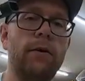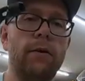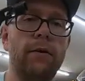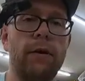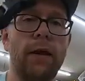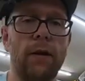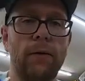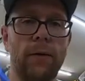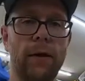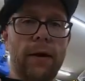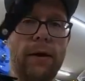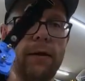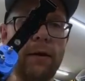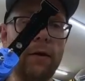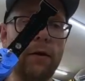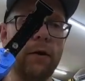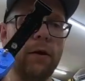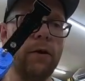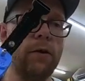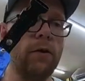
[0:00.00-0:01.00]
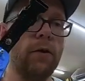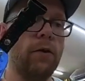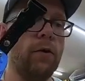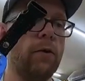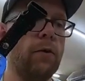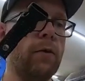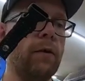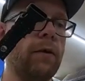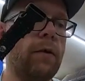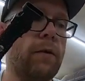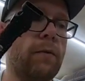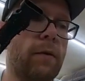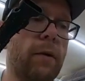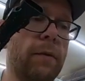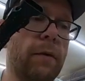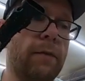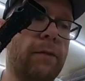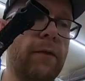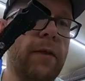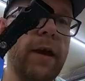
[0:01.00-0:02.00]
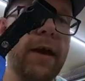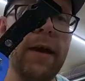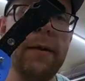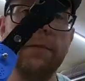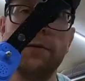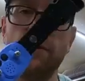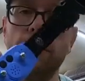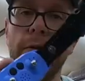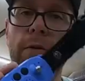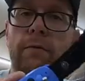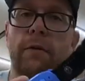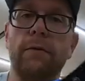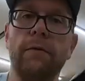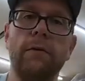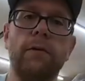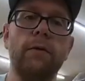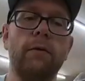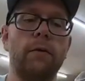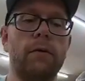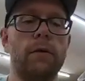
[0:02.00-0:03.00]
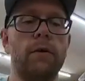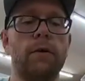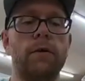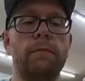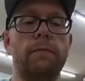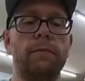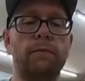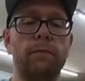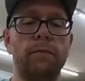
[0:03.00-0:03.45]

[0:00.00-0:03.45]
That way there are no rubber flaps, rubber doors,